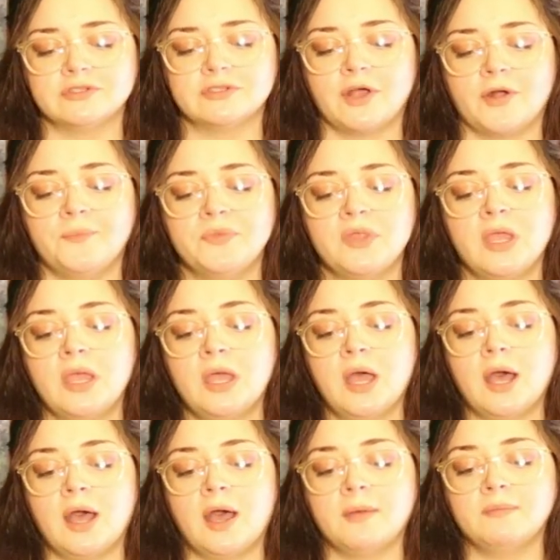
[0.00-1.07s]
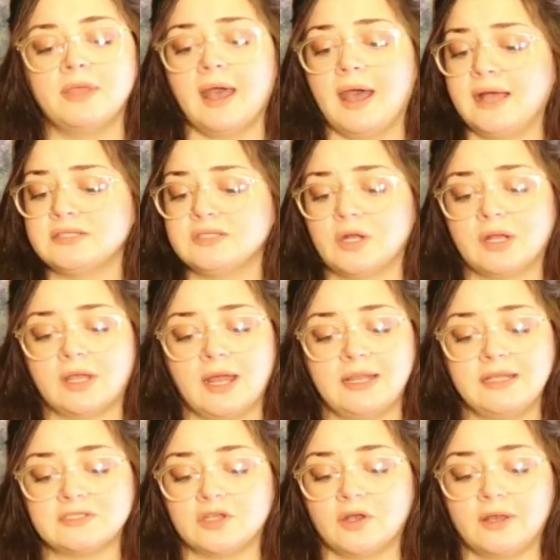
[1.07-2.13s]
So, um, yeah, I started started
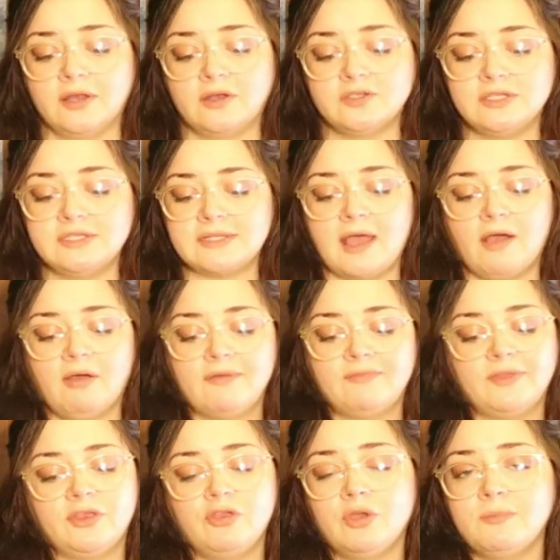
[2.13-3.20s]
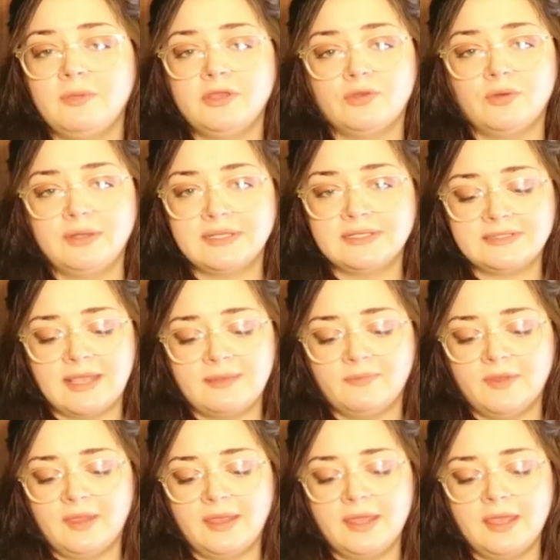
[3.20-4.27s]
cutting certain energies out. I feel like you could be doing the same
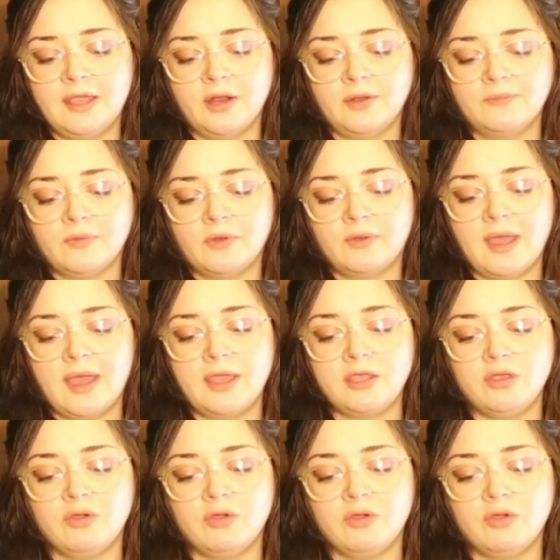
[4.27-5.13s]
thing here, okay?